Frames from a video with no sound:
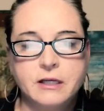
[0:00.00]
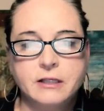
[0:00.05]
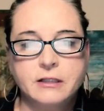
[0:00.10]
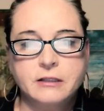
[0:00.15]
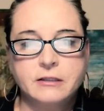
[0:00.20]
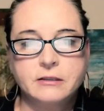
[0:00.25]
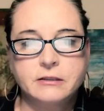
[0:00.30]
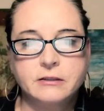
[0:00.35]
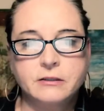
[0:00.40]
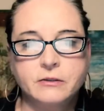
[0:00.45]

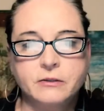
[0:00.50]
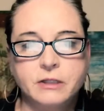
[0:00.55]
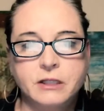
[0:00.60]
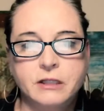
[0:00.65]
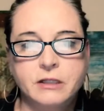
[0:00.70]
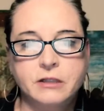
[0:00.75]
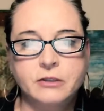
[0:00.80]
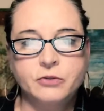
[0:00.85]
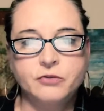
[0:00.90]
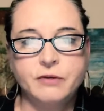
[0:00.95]
So
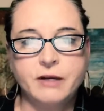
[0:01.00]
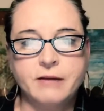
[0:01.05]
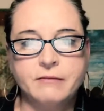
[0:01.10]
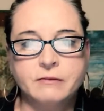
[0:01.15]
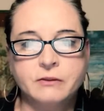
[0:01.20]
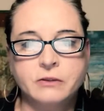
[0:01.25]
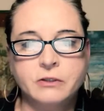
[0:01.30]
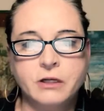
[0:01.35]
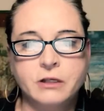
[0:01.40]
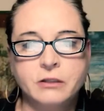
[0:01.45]
he
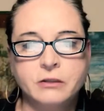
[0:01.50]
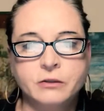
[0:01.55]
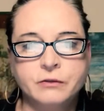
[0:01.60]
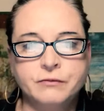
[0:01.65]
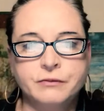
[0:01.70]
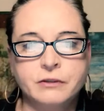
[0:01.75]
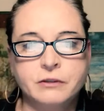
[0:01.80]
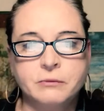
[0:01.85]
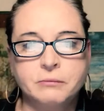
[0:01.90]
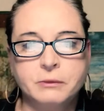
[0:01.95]
traveled all
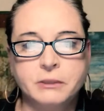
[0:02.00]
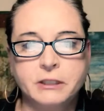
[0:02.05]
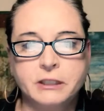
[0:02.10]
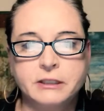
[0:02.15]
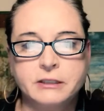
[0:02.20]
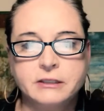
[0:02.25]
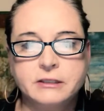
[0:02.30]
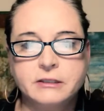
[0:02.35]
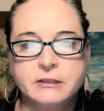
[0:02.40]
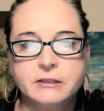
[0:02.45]
over the
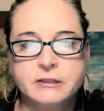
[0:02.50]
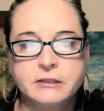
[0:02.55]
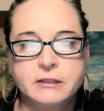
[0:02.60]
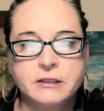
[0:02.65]
place.